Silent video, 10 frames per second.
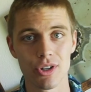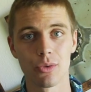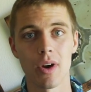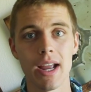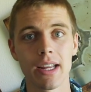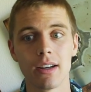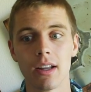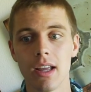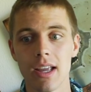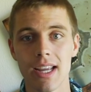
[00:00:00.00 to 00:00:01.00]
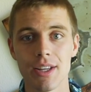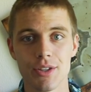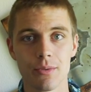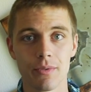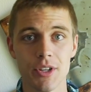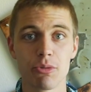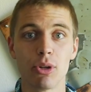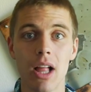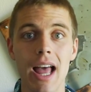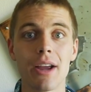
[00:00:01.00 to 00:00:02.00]
Orion is visible
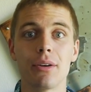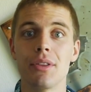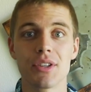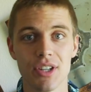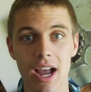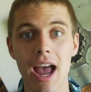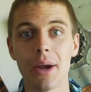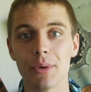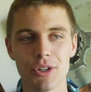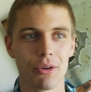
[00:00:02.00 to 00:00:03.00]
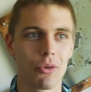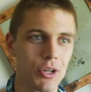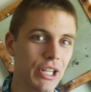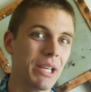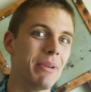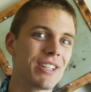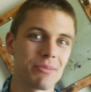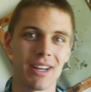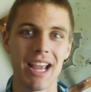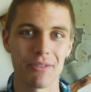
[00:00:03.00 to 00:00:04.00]
higher in the sky, which unfortunately means I'm
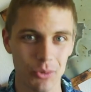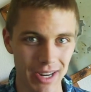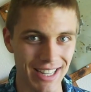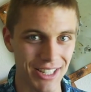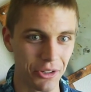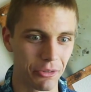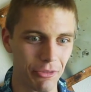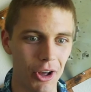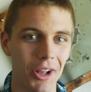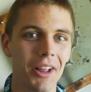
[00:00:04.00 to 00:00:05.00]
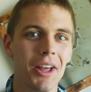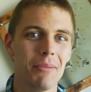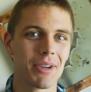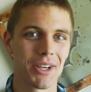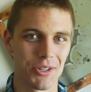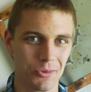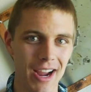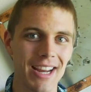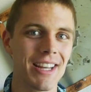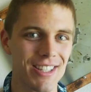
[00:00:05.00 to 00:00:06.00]
going to have to wait until fall, because
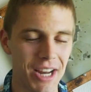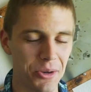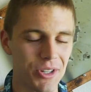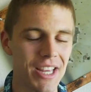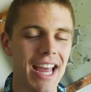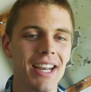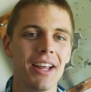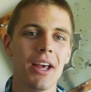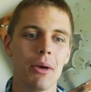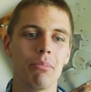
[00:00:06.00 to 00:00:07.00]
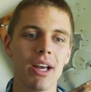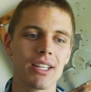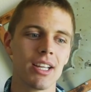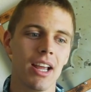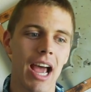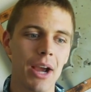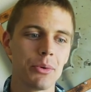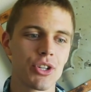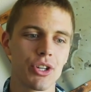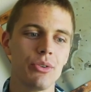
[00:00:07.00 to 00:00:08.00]
Orion has now set. But I
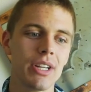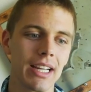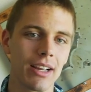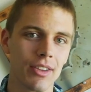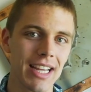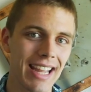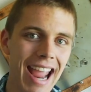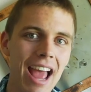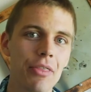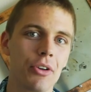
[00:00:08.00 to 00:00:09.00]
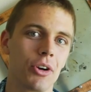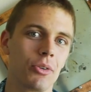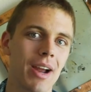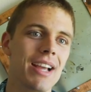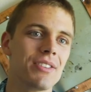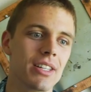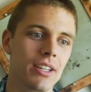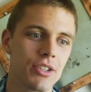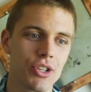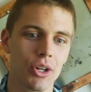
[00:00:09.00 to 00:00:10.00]
was shooting, like, at the horizon,
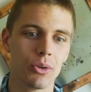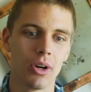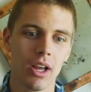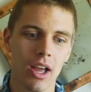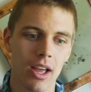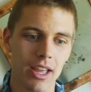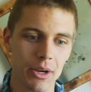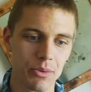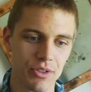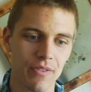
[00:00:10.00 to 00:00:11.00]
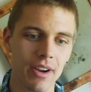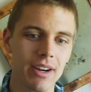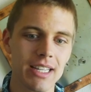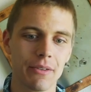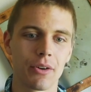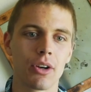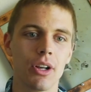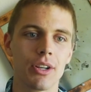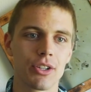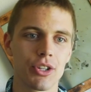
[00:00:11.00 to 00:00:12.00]
so it was very
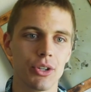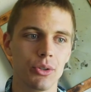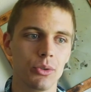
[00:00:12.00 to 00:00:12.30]
difficult to